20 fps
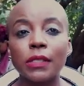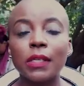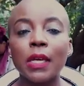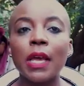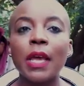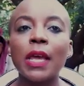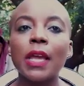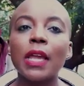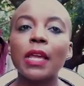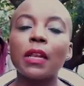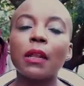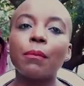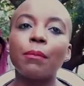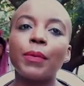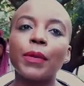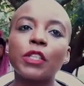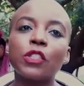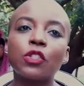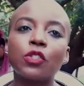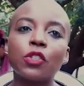in a bid
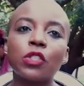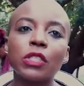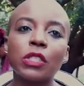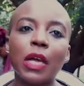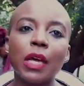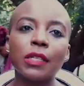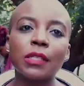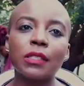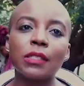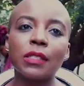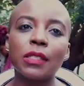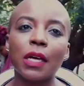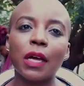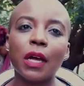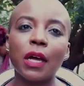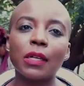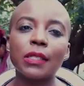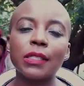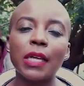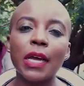to start uh,
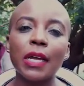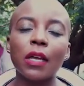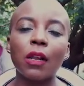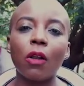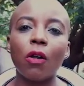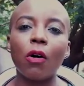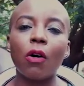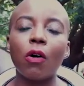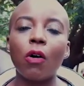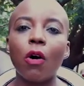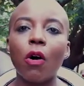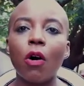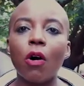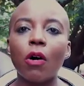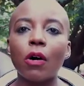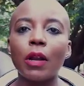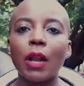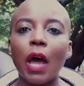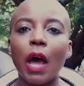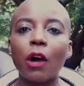dialogue on
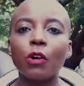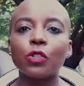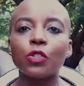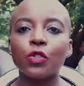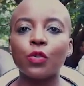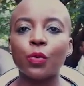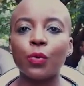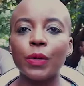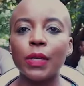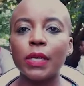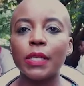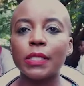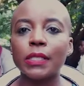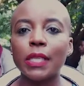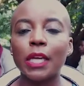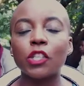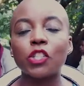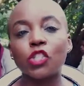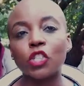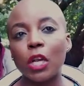how do we start
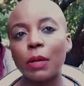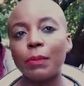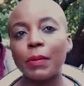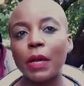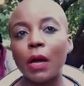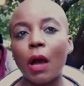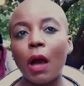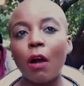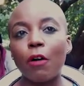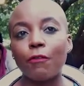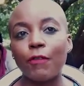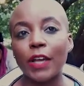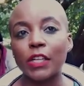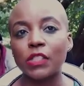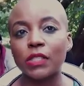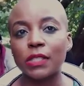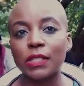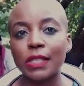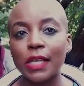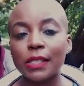shaping our fashion
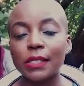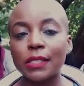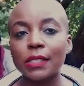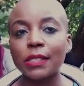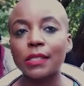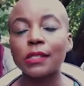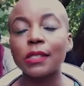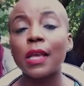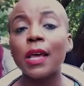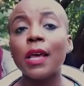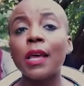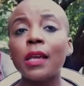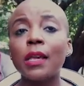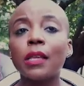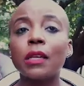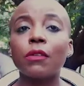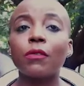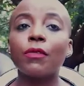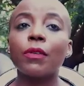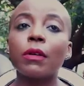sectors in a
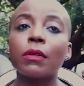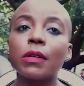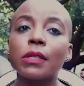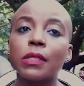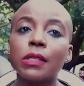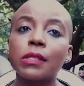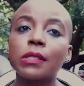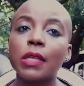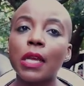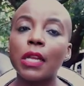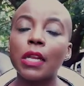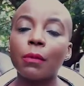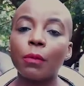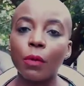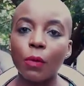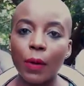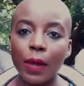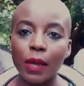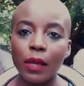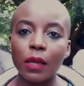very sustainable
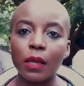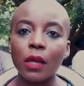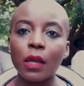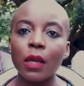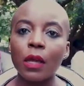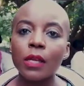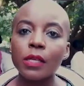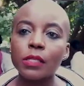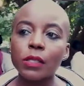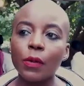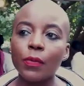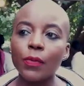way. So this